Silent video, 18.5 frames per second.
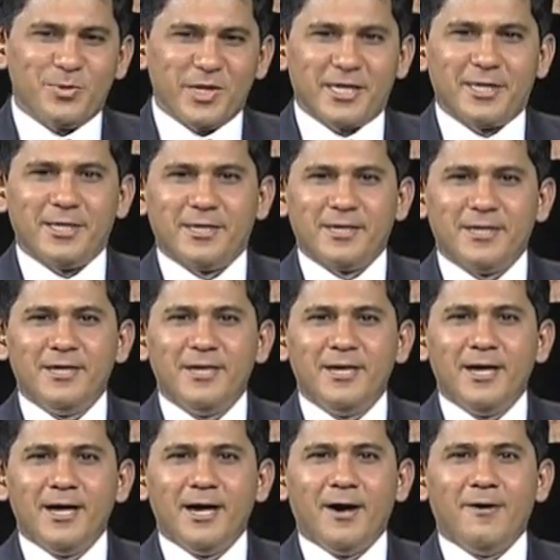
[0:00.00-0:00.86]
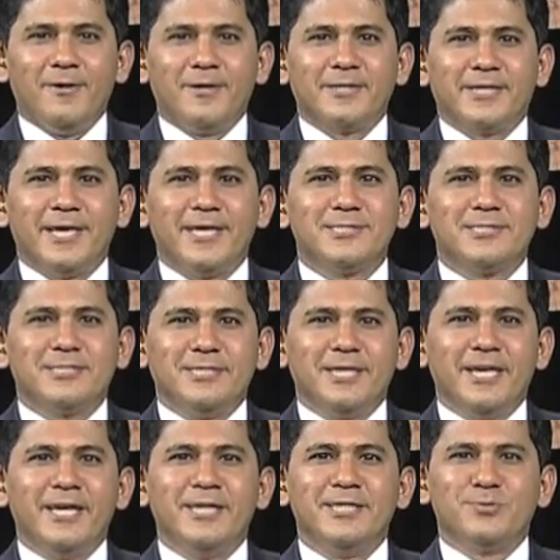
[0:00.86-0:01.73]
Speaking. Our guest
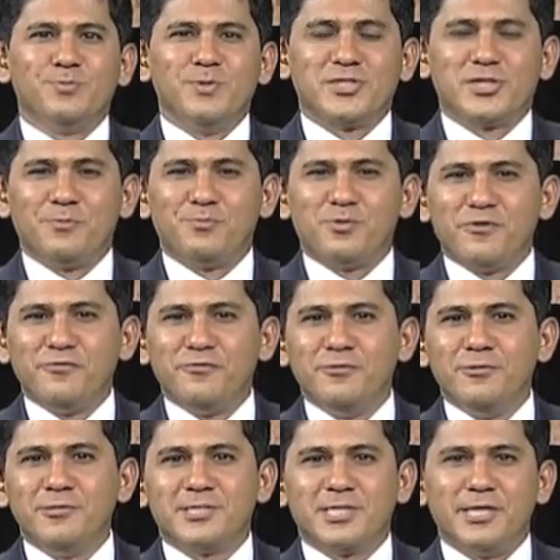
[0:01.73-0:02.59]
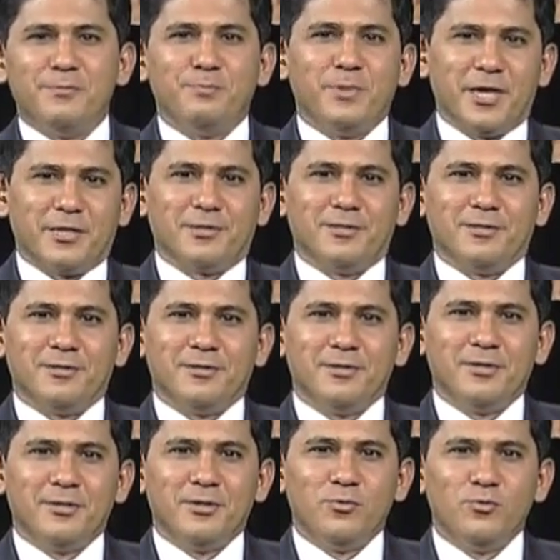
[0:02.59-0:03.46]
today is Mr. Praful C. Patel,
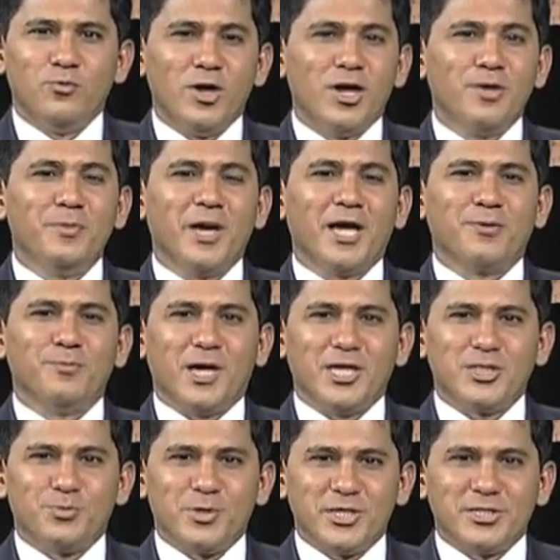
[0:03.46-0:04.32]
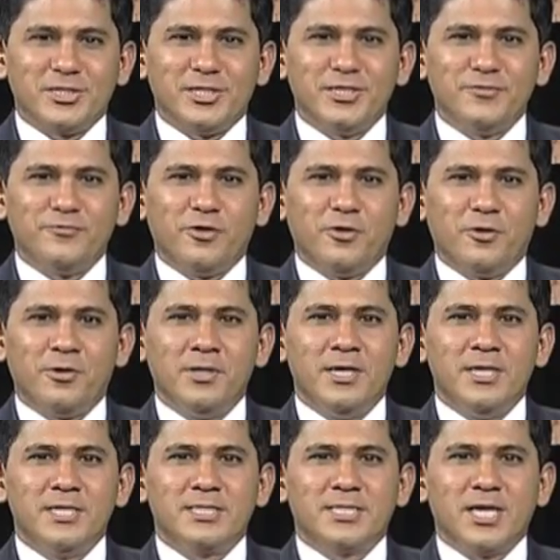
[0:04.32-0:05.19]
World Bank Vice President for
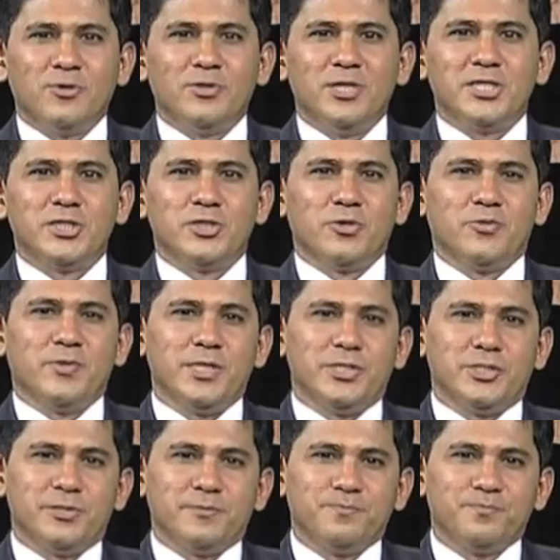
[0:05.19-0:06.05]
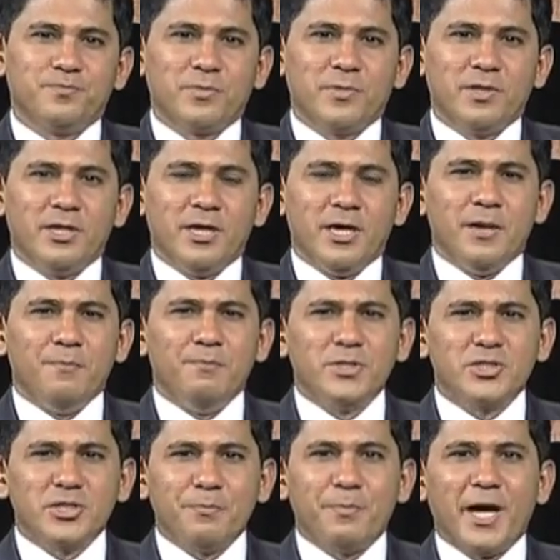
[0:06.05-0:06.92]
South Asia region.
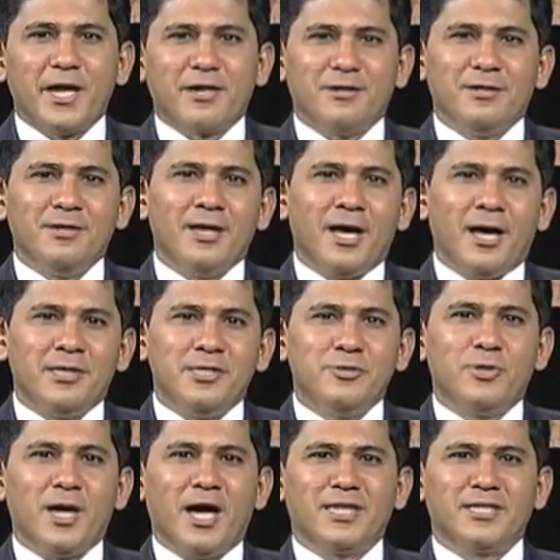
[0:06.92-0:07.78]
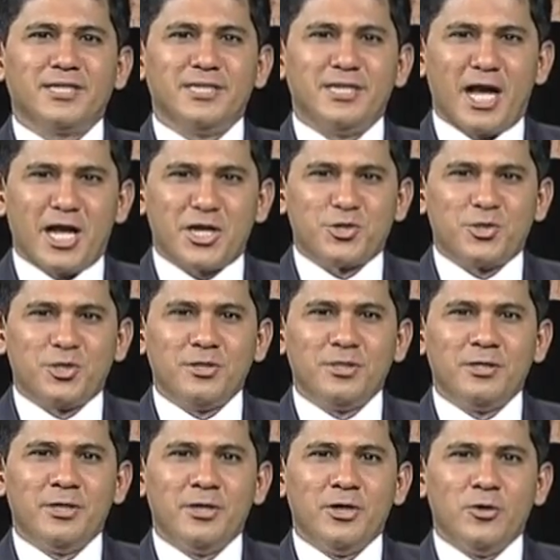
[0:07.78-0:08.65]
Mr. Patel, a Ugandan
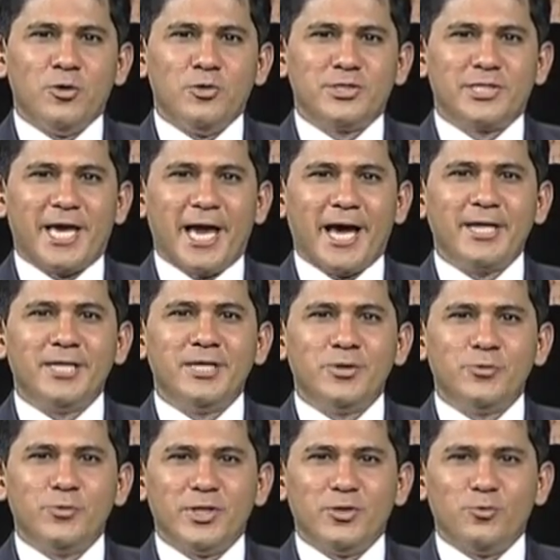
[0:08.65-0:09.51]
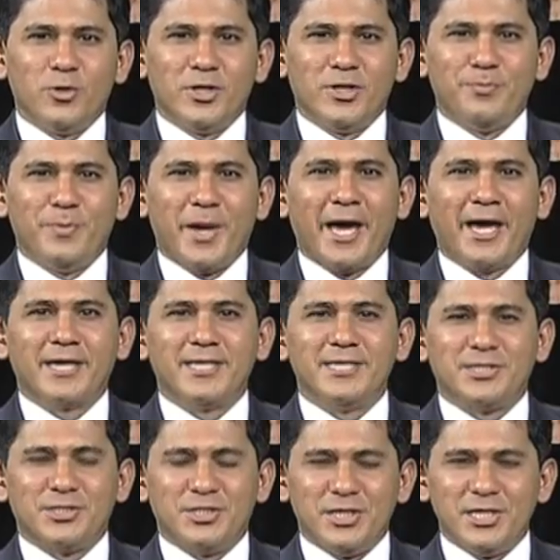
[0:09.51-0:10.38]
national whose career with World Bank
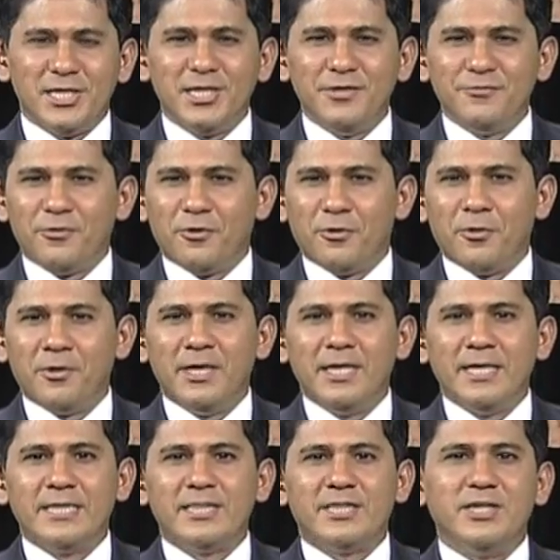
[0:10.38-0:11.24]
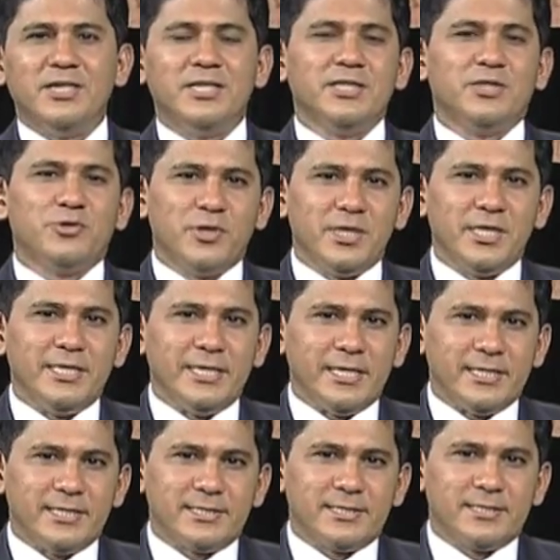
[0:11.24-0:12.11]
is nearly for 33
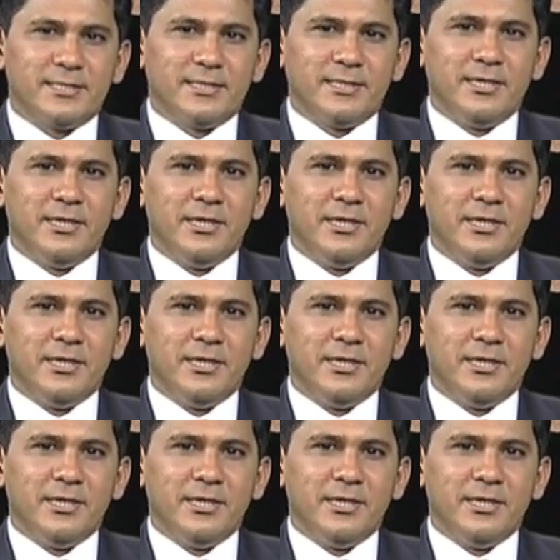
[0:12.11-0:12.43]
years.